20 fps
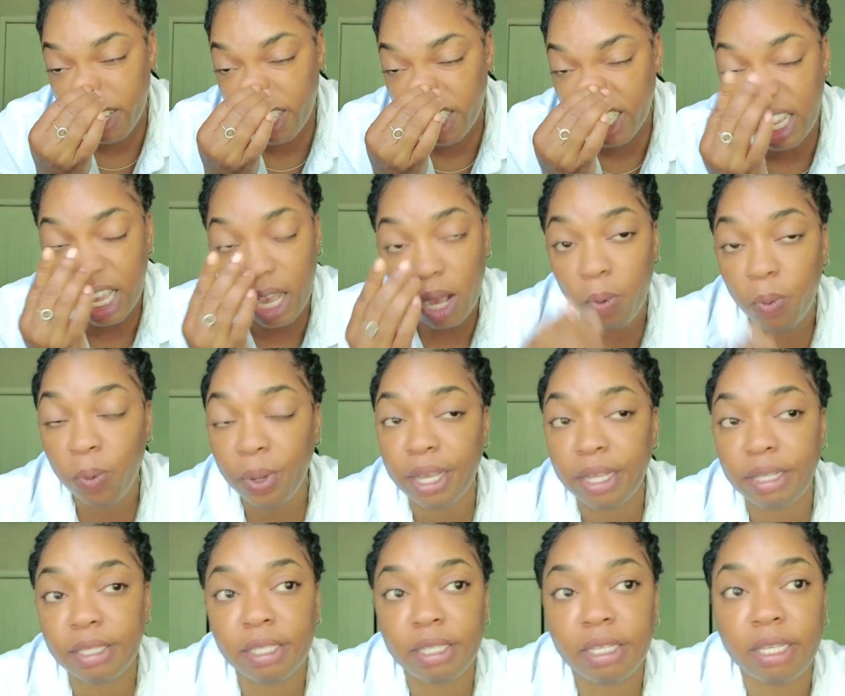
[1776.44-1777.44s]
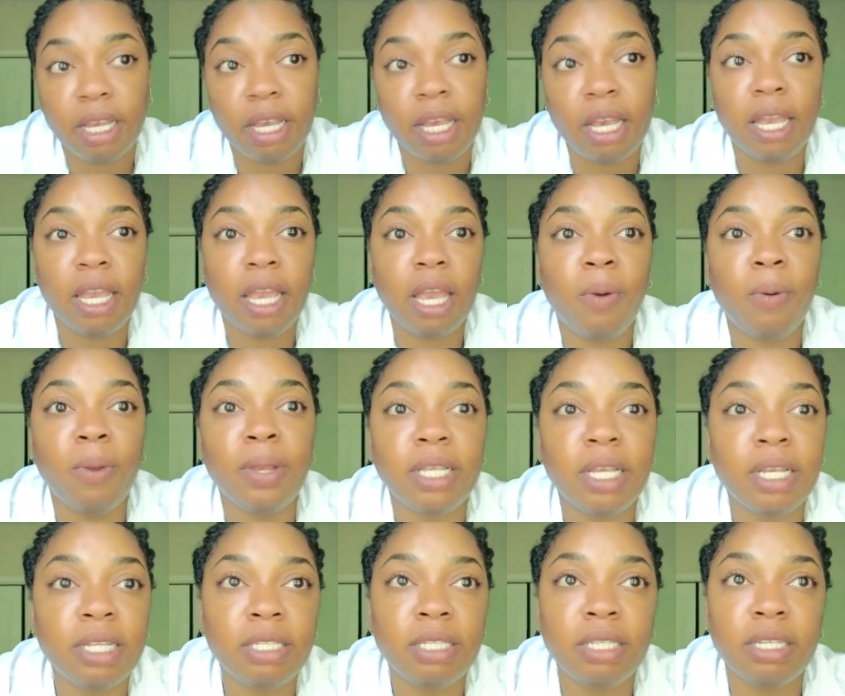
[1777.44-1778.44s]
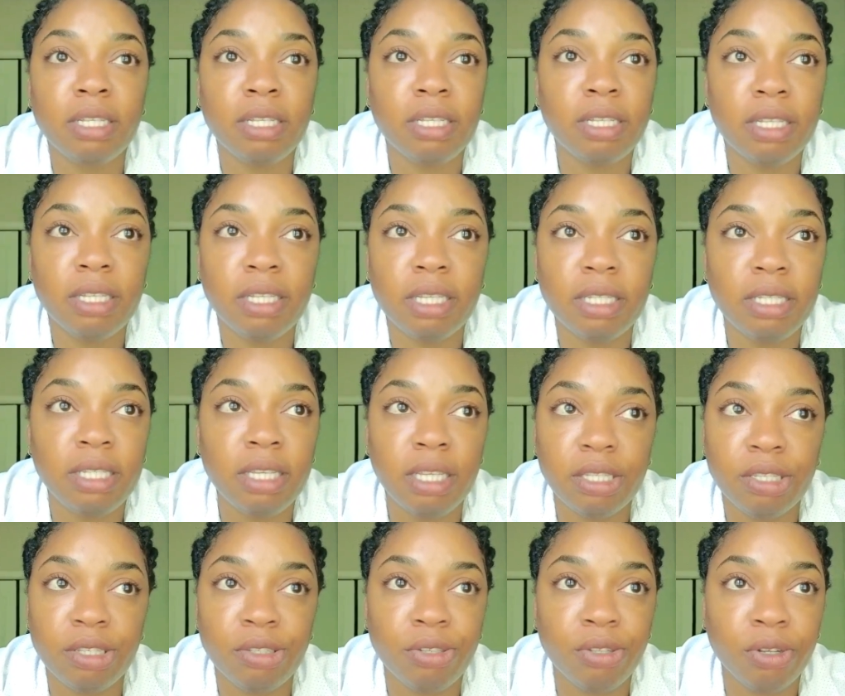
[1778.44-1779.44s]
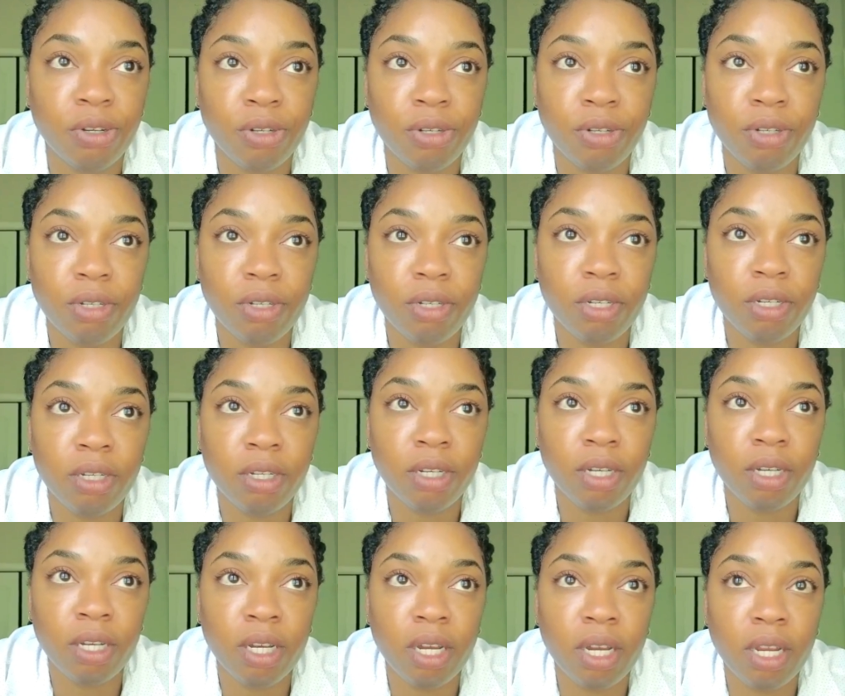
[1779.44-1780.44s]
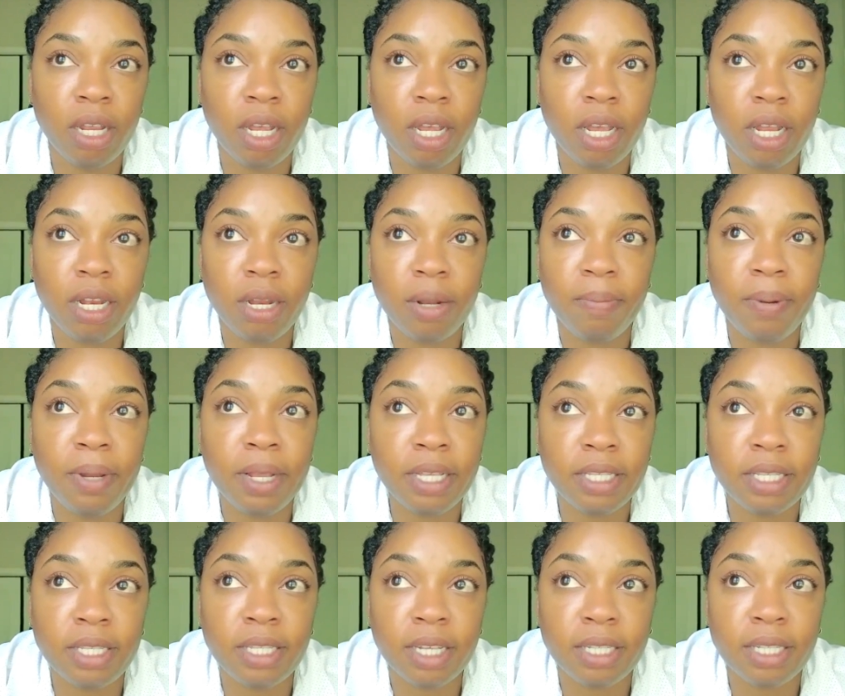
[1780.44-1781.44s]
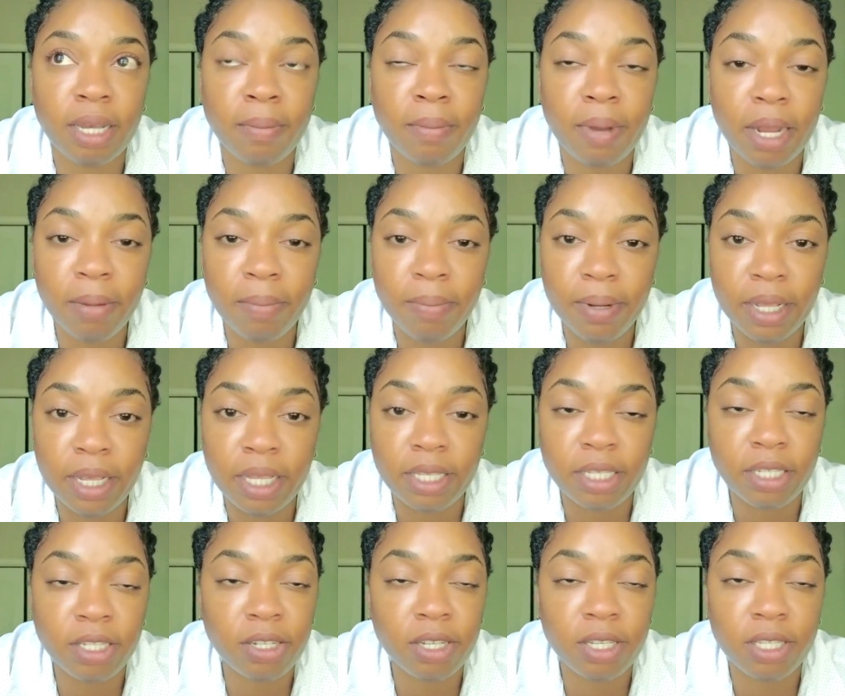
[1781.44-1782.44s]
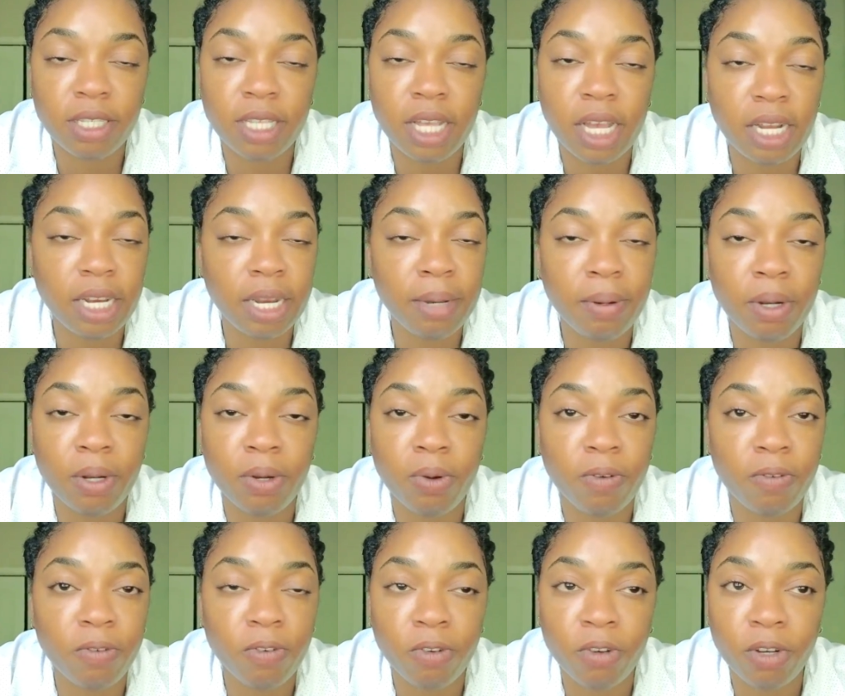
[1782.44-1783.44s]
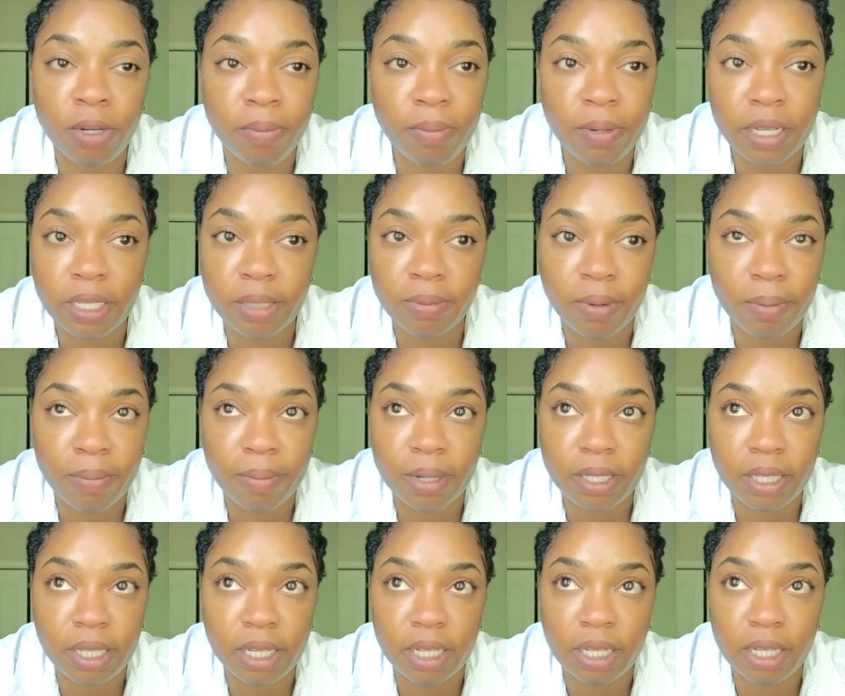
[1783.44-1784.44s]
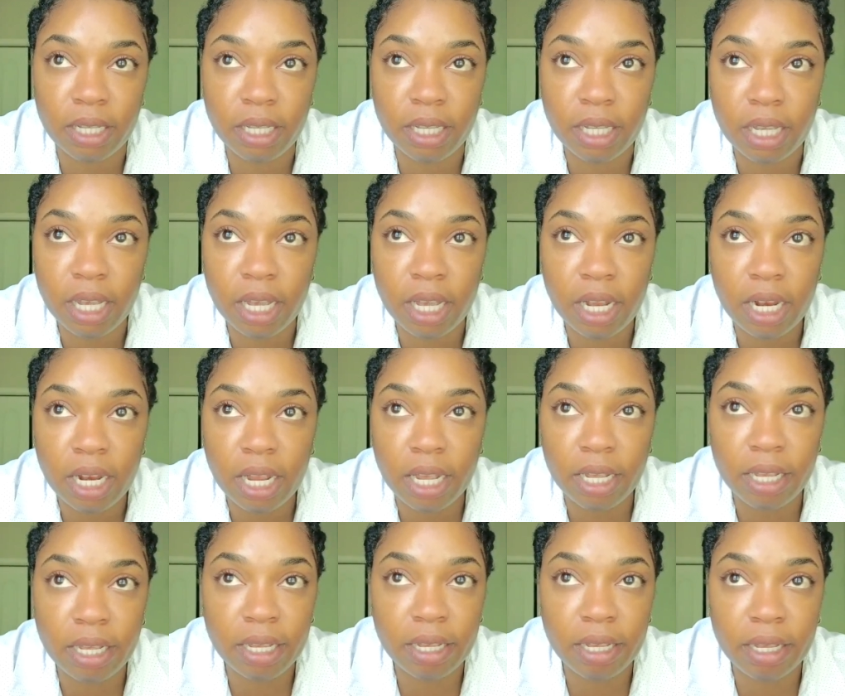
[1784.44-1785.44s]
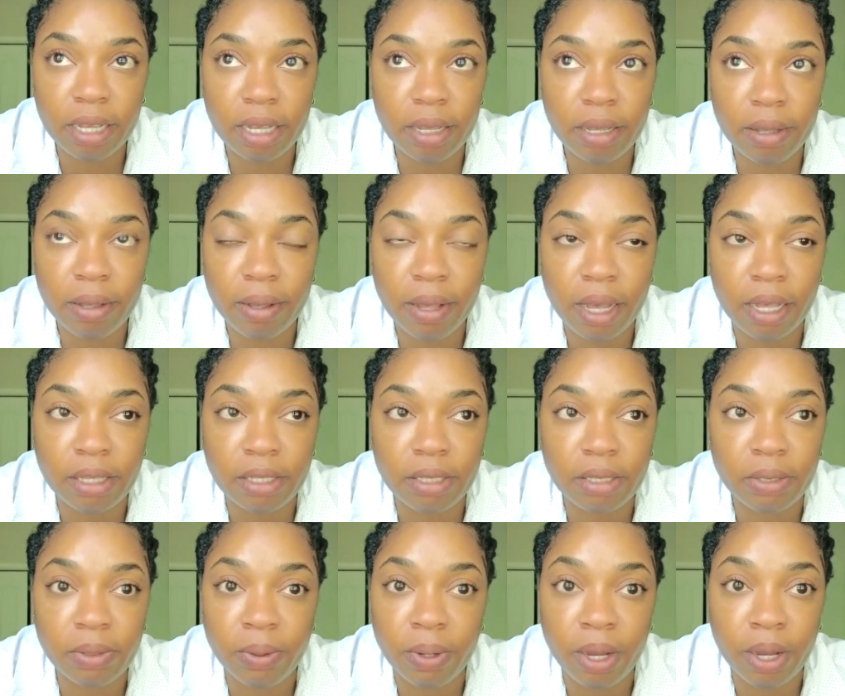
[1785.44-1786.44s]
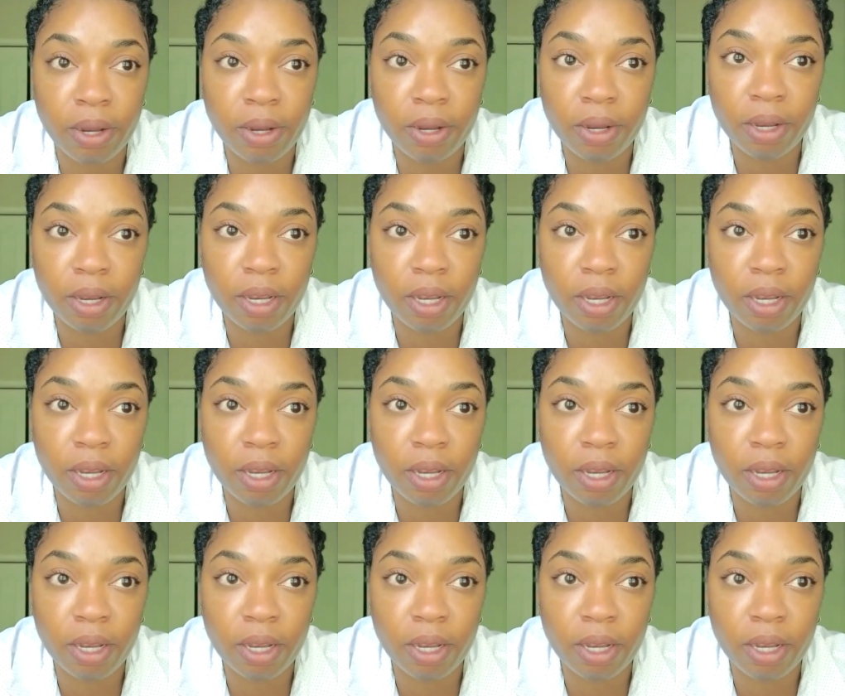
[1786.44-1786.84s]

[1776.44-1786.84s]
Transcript: just can't wait. Can't wait until the season done. The place is not a bad place, it's just that they don't know if we run the place properly. Like, I swear.